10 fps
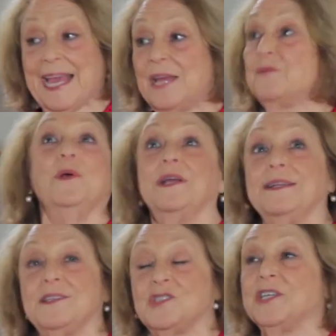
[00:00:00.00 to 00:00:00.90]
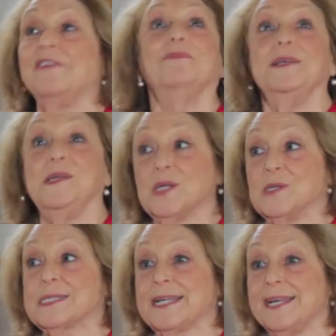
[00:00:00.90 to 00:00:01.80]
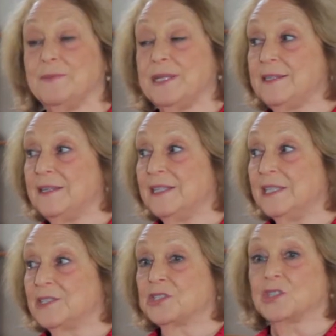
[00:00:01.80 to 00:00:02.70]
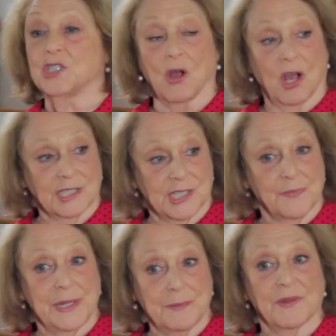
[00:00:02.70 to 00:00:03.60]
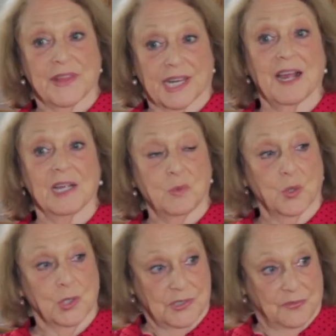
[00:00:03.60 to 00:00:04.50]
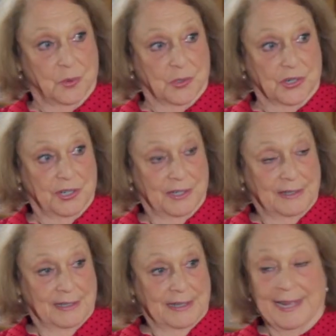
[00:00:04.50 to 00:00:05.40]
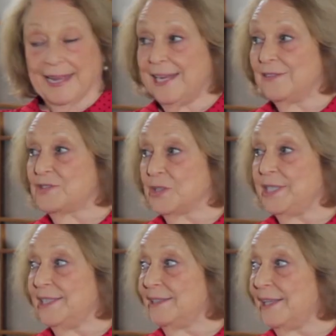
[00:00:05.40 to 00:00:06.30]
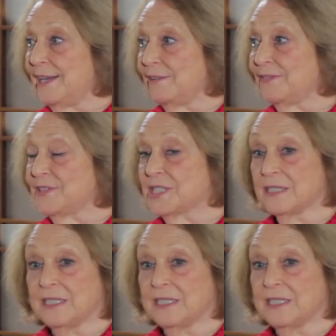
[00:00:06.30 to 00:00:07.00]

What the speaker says: And when Jeff Bezos came in to talk to people that I worked for after he left,